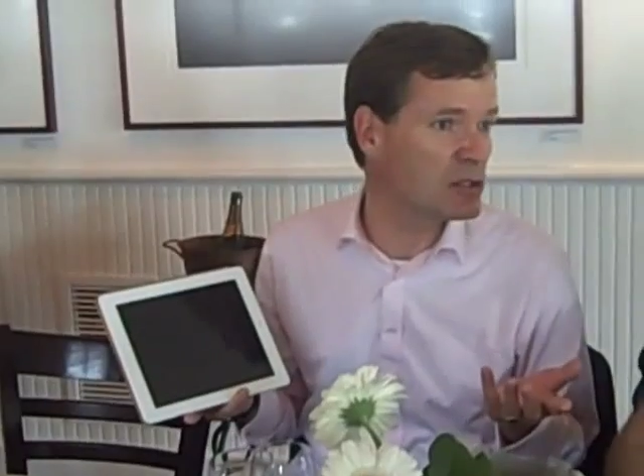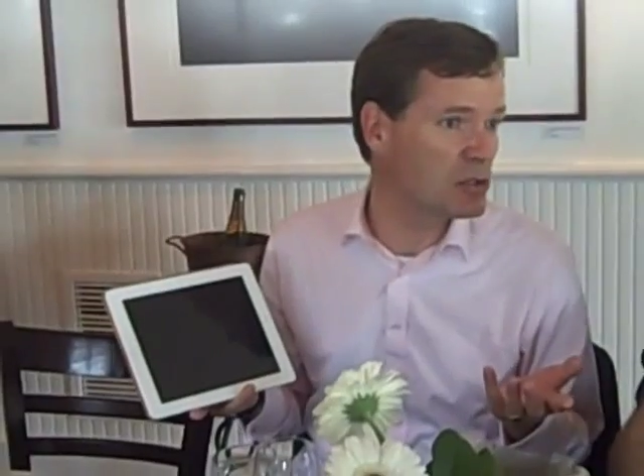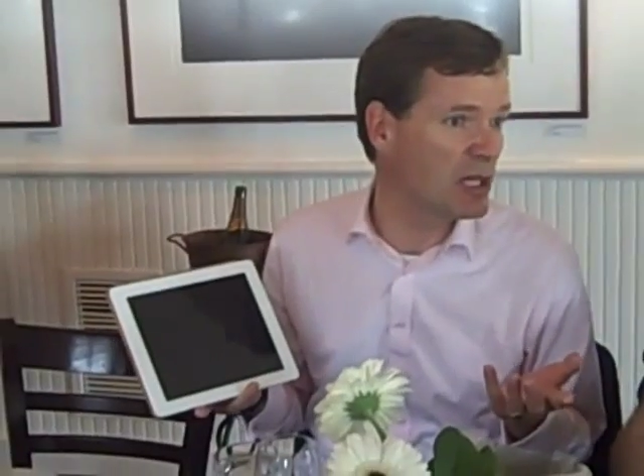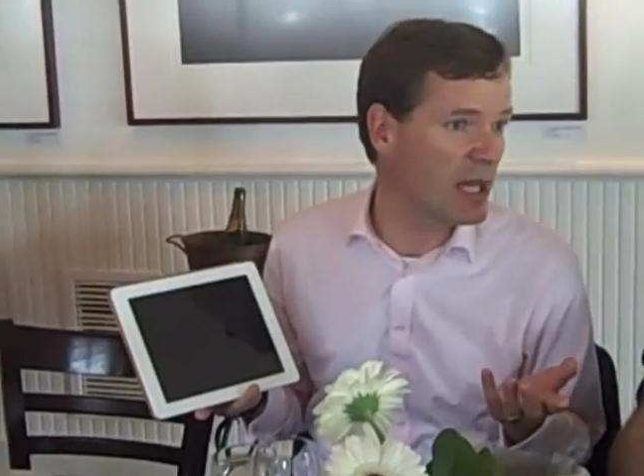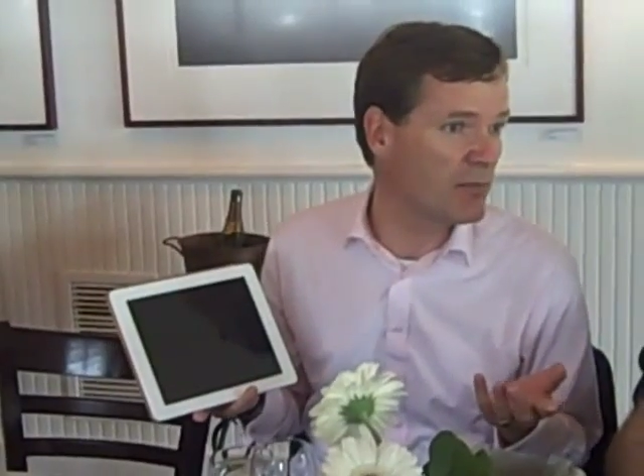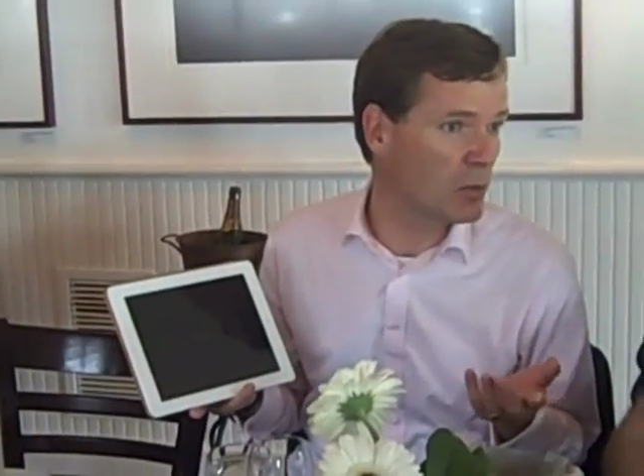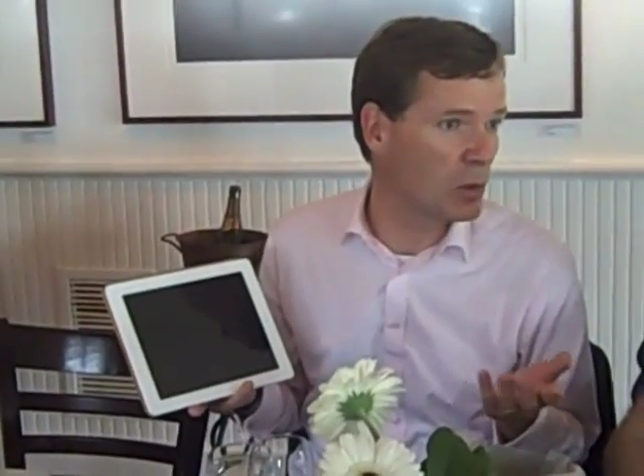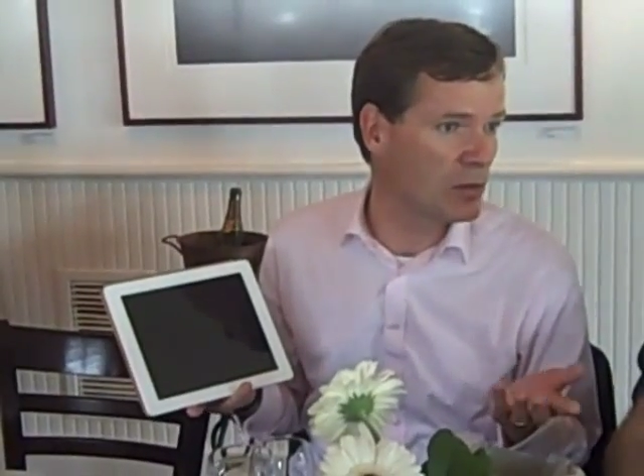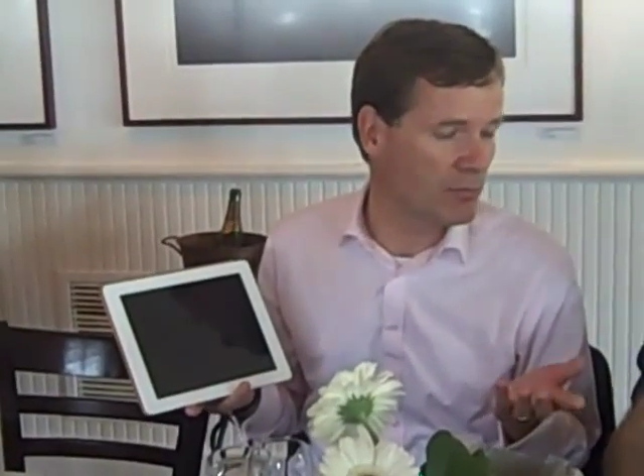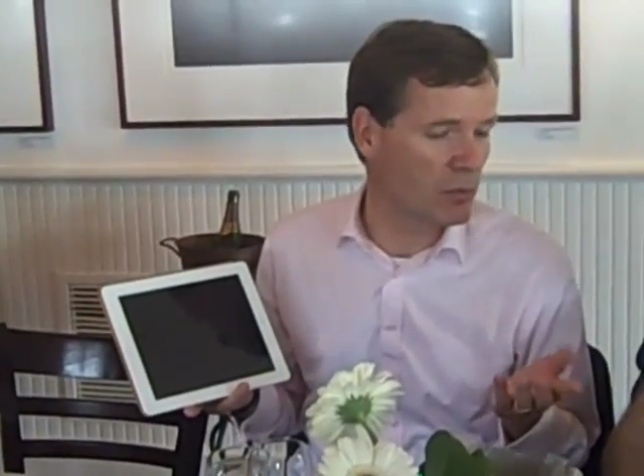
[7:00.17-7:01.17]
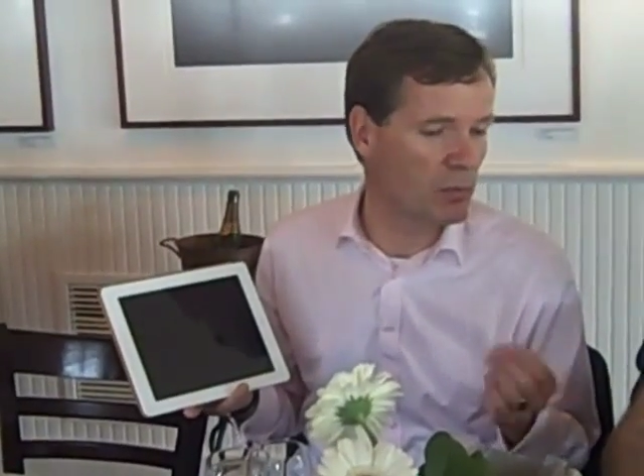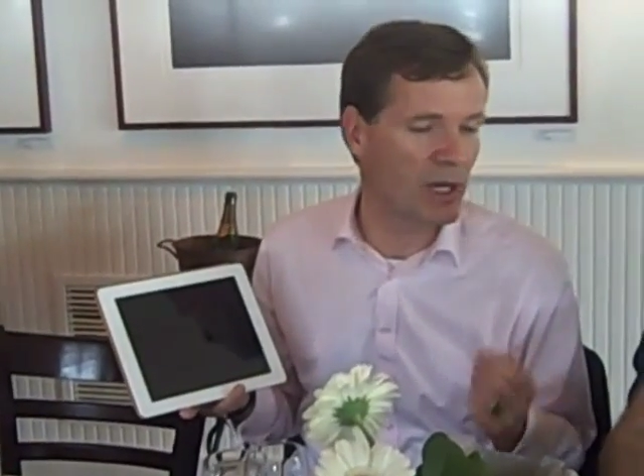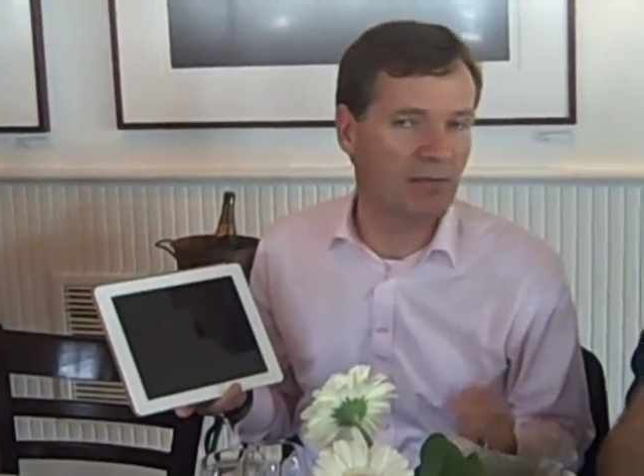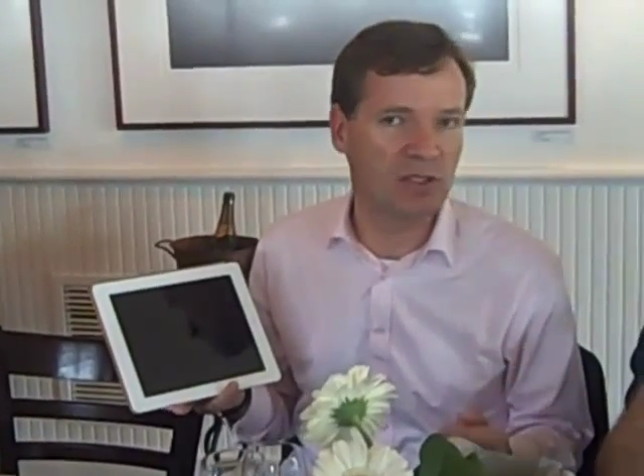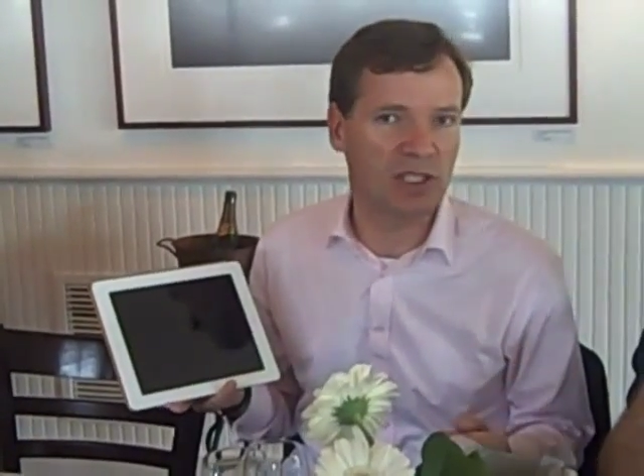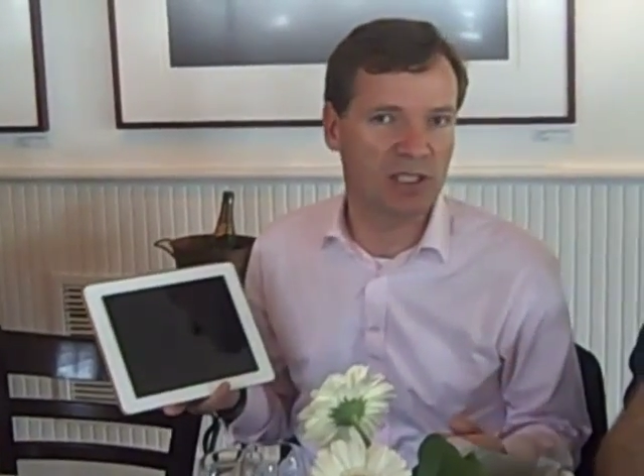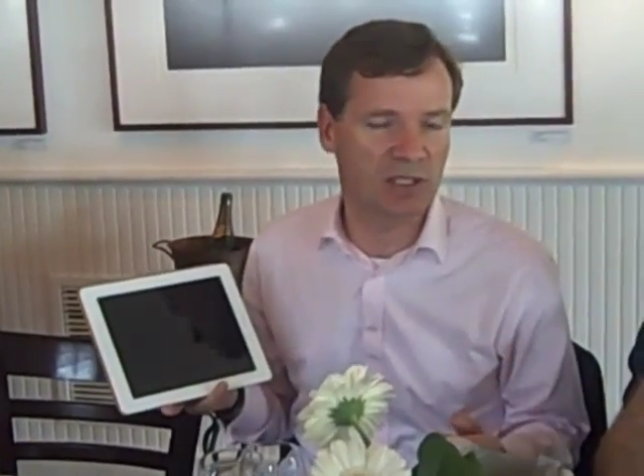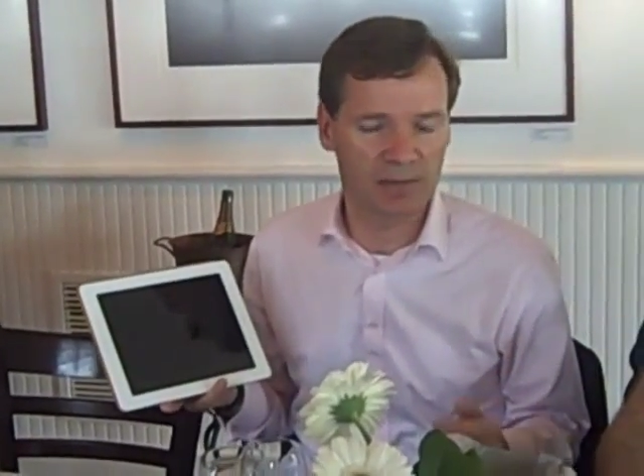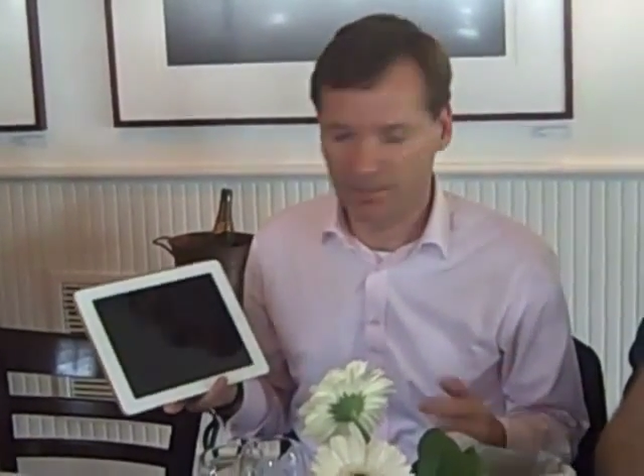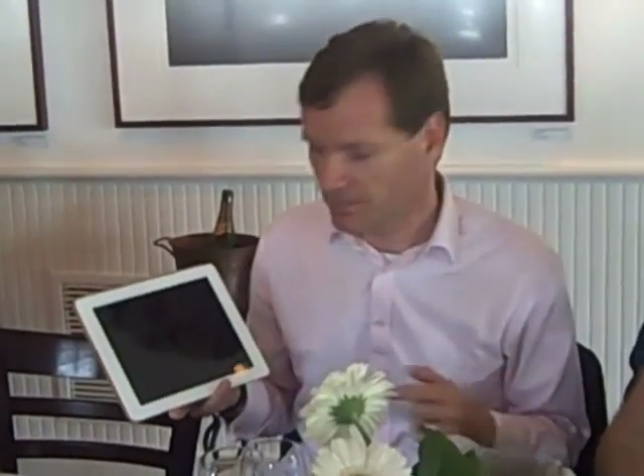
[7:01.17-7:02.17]
entry level for private
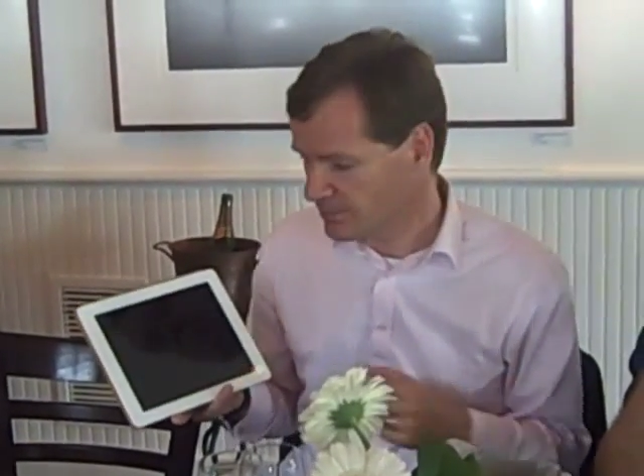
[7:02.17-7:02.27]
jets.